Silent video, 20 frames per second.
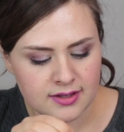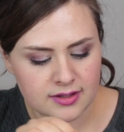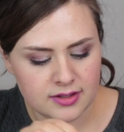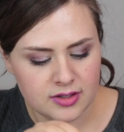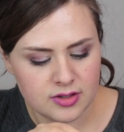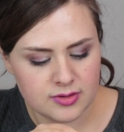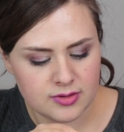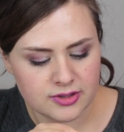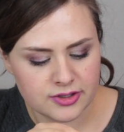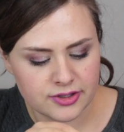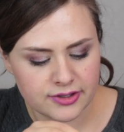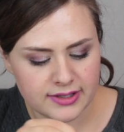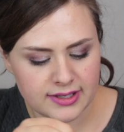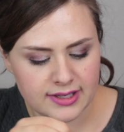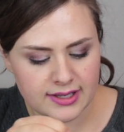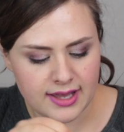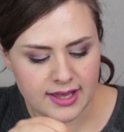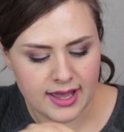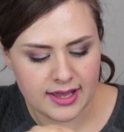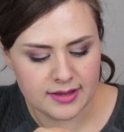
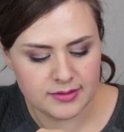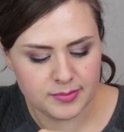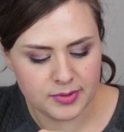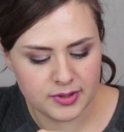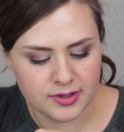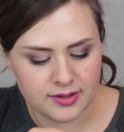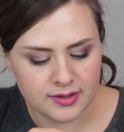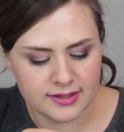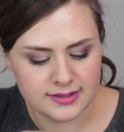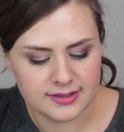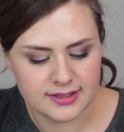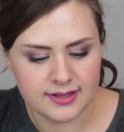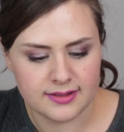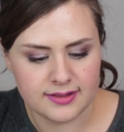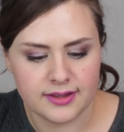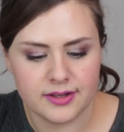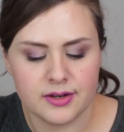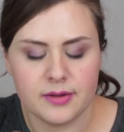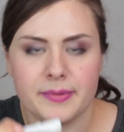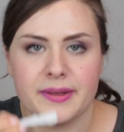Usually I'd put a
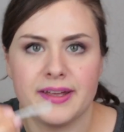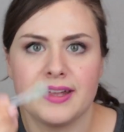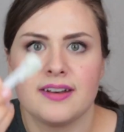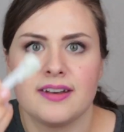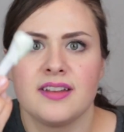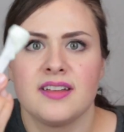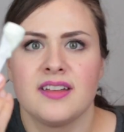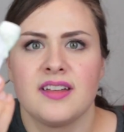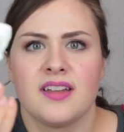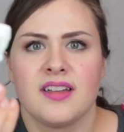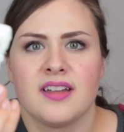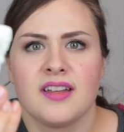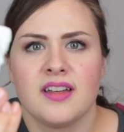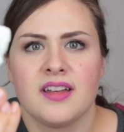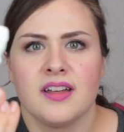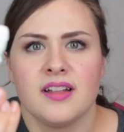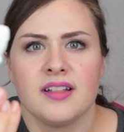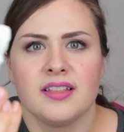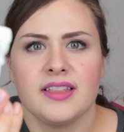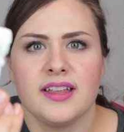little bit,
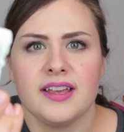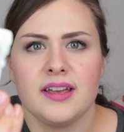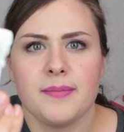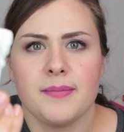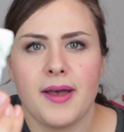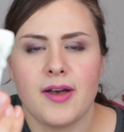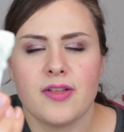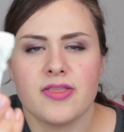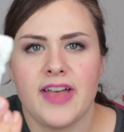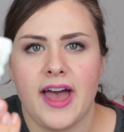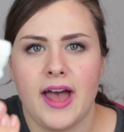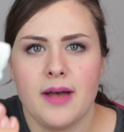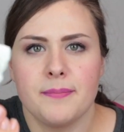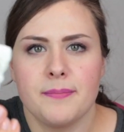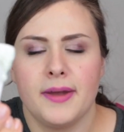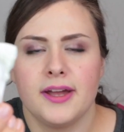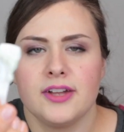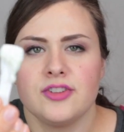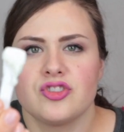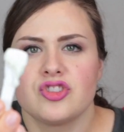like about that
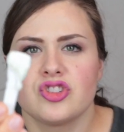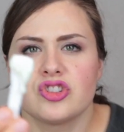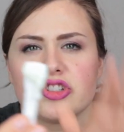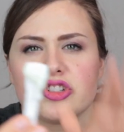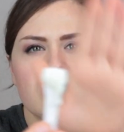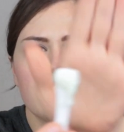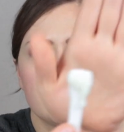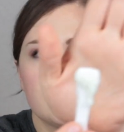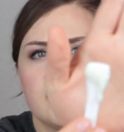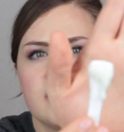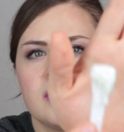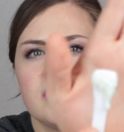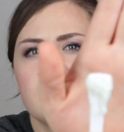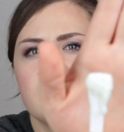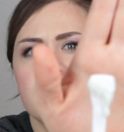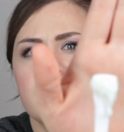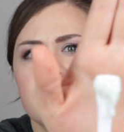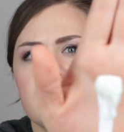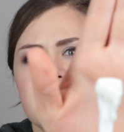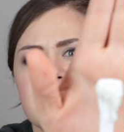much.
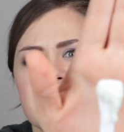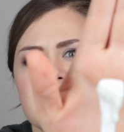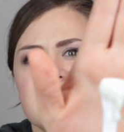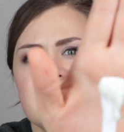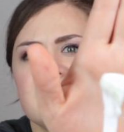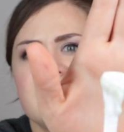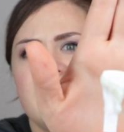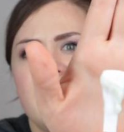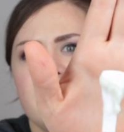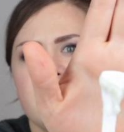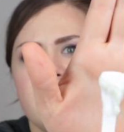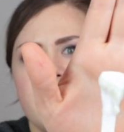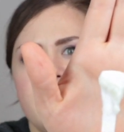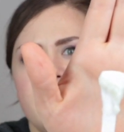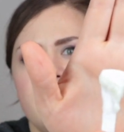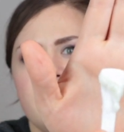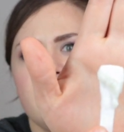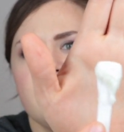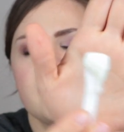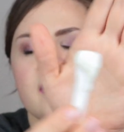You can see that
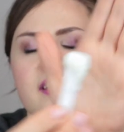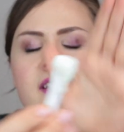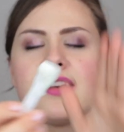there.